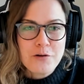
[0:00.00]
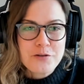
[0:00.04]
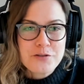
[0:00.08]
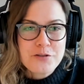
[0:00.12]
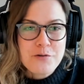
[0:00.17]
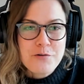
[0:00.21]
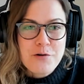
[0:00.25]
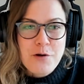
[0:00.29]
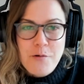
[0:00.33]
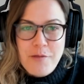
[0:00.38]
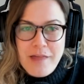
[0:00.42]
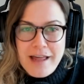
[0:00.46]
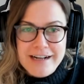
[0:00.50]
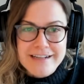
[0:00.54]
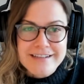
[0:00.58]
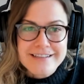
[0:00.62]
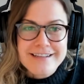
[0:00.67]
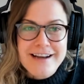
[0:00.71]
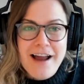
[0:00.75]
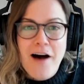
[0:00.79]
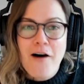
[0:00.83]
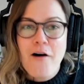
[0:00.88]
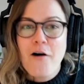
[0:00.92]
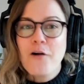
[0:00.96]
So know that it's
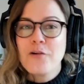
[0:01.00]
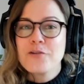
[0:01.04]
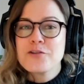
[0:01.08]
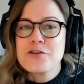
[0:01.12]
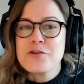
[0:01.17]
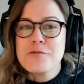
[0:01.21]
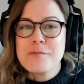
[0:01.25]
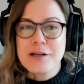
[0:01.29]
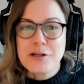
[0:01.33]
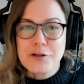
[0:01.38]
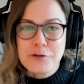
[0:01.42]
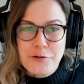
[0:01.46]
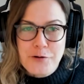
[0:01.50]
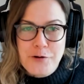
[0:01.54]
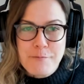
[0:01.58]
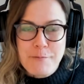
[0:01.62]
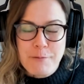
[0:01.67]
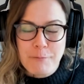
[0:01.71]
not all doom and gloom,